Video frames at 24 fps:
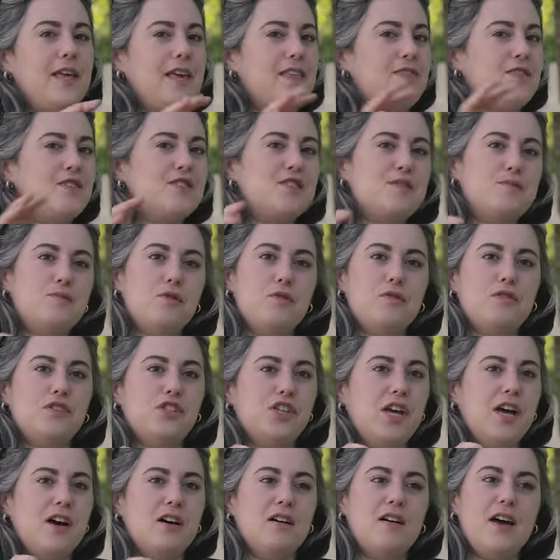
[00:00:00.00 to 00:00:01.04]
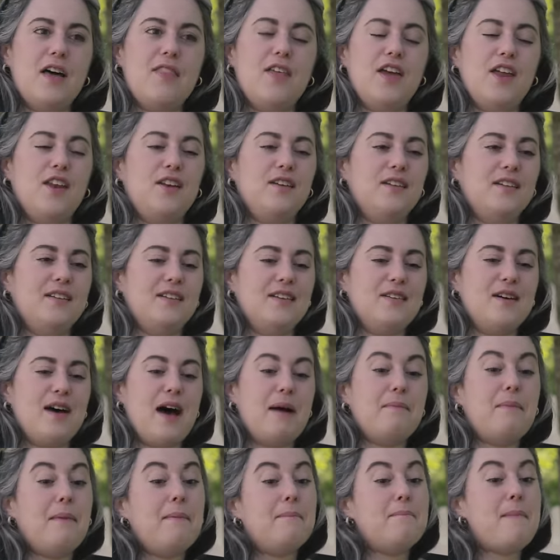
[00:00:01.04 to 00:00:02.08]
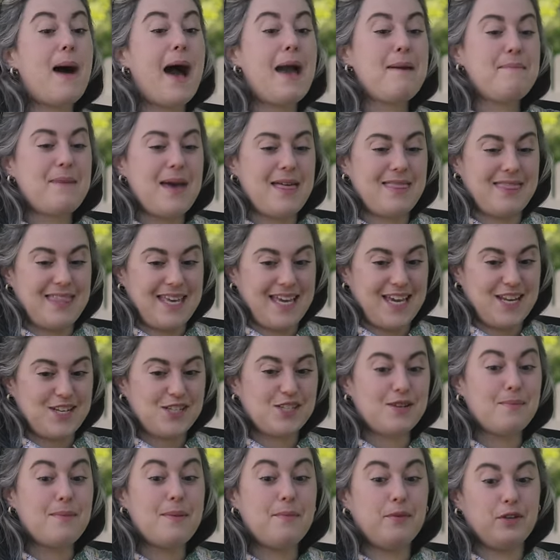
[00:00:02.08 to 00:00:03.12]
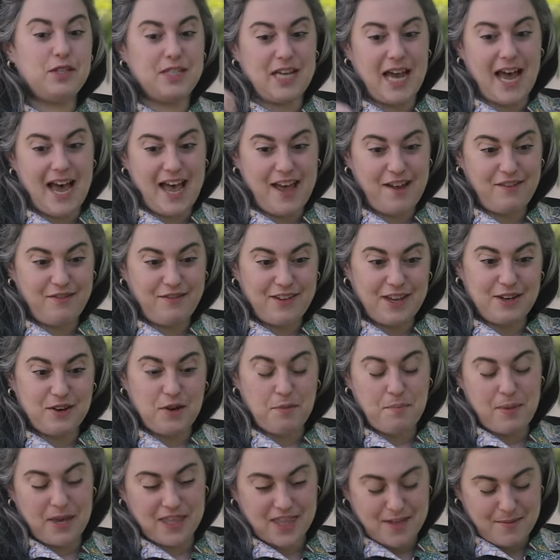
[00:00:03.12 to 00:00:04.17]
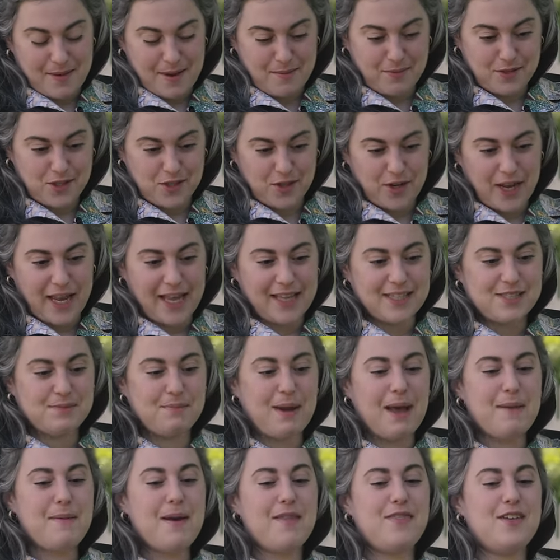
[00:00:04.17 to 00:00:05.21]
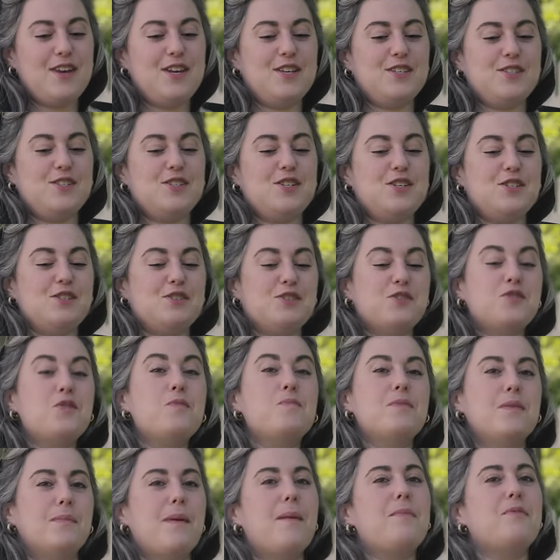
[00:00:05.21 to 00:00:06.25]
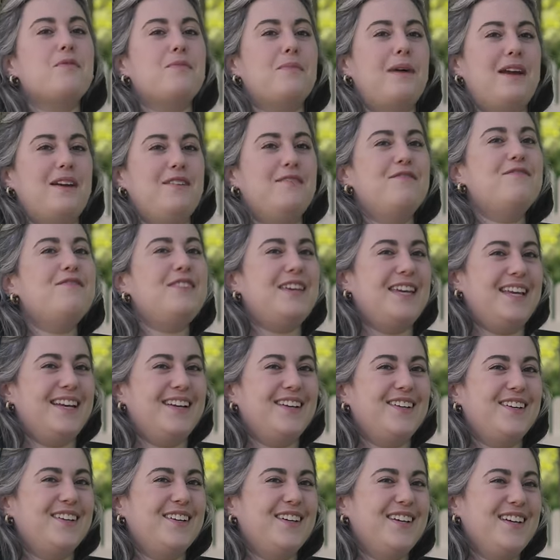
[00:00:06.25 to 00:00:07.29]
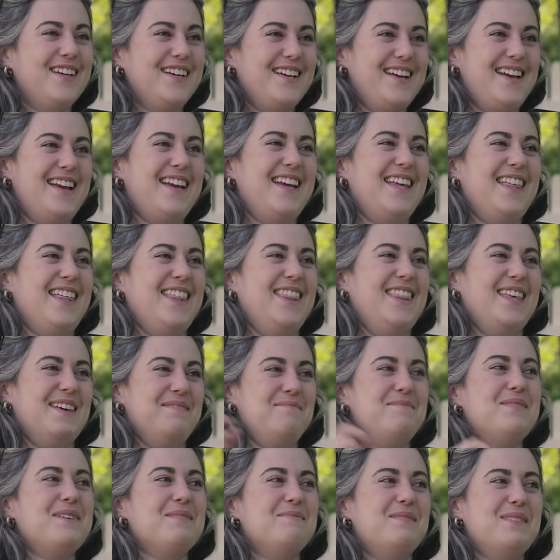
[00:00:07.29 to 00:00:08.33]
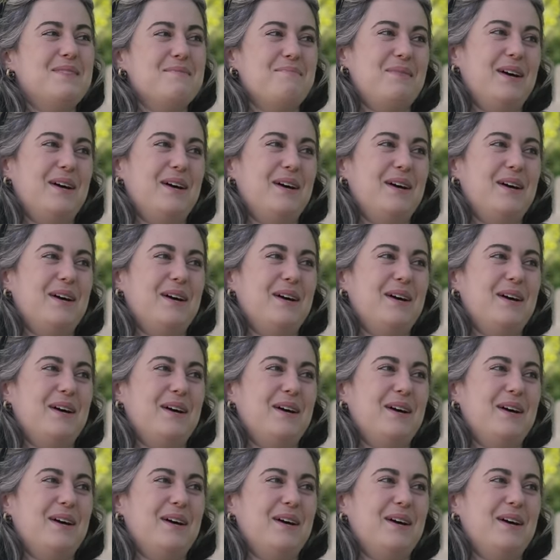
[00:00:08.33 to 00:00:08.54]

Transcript: like the smooth shell. And then um, my method, some people dive and pick them up with their hands. My method is to scoop them up with my feet and then put them in the